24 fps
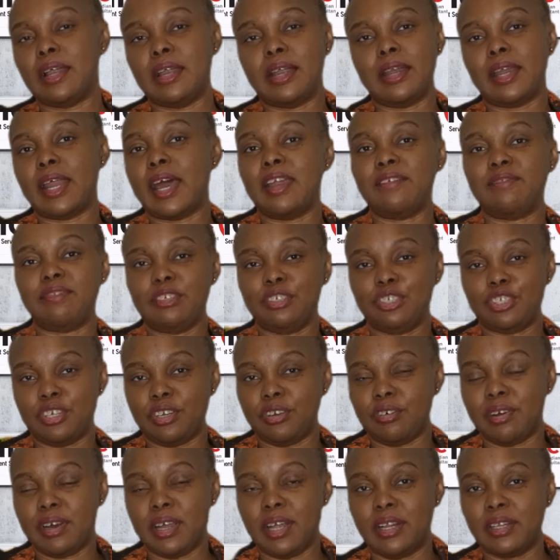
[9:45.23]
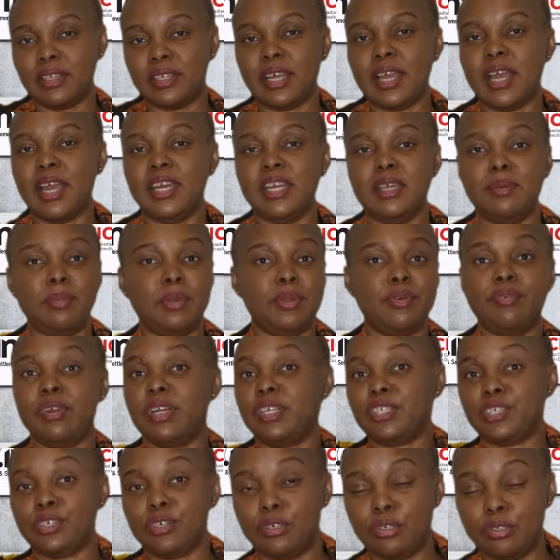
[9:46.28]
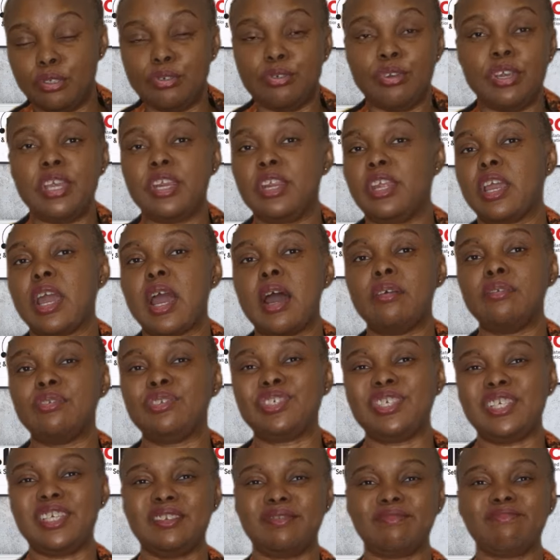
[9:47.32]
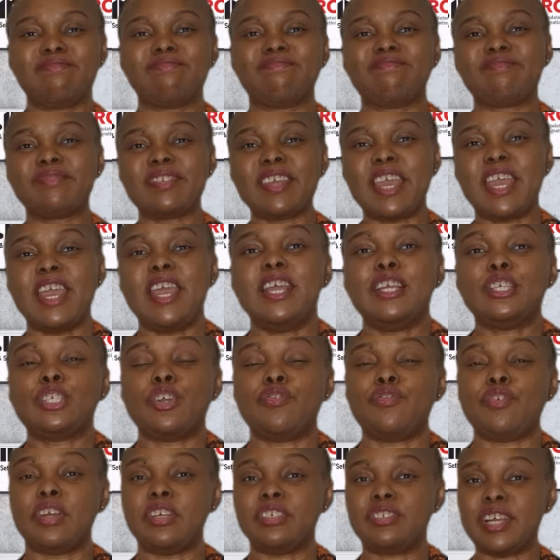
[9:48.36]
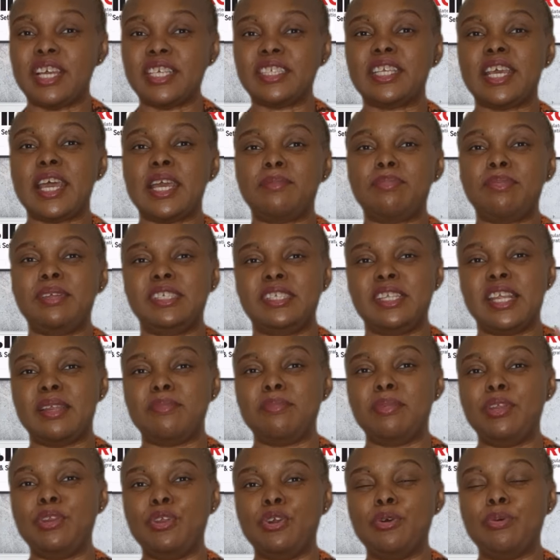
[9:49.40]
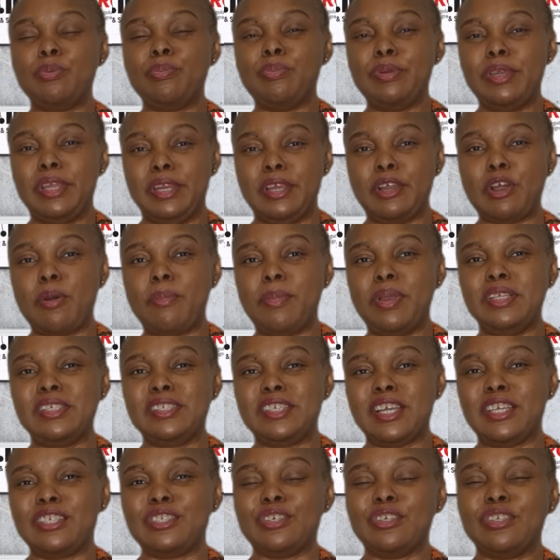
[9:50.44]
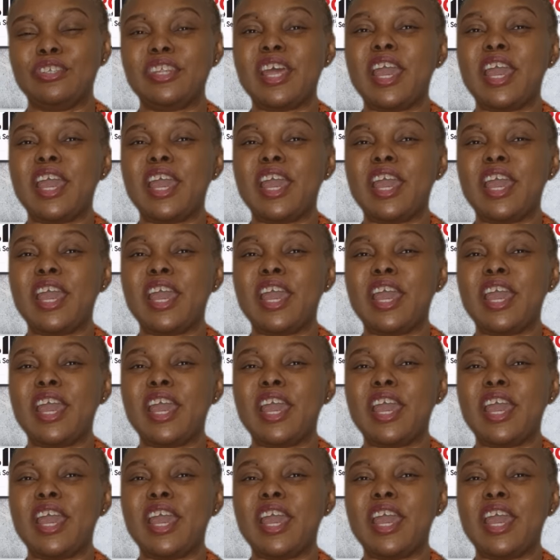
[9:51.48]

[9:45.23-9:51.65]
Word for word: life in general and immigration to any country so if you're interested, please let me know in the comment section.